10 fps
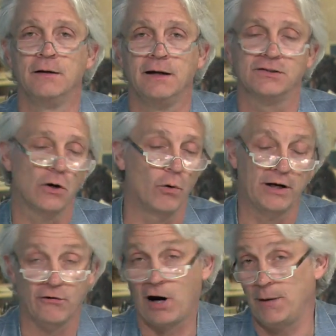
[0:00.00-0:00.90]
His only
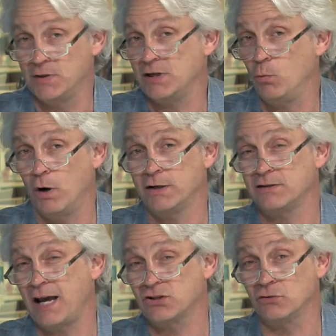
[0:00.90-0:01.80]
crime is he won his
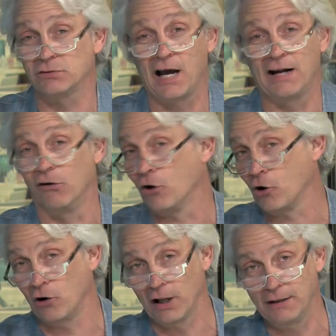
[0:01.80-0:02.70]
national title
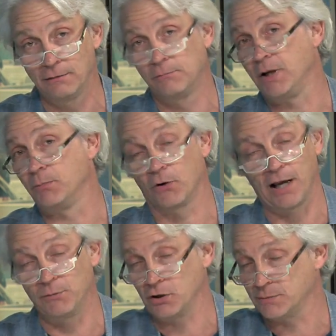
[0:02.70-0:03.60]
early. People
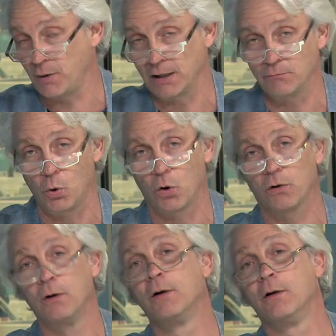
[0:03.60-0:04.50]
came to expect more.